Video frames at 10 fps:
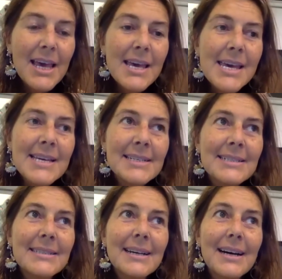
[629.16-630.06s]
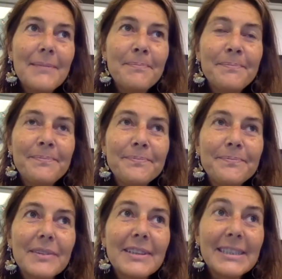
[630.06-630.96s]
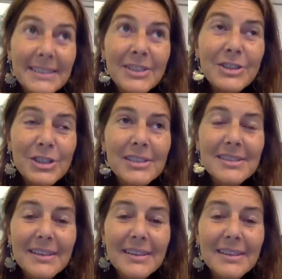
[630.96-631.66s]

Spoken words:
And the teachers,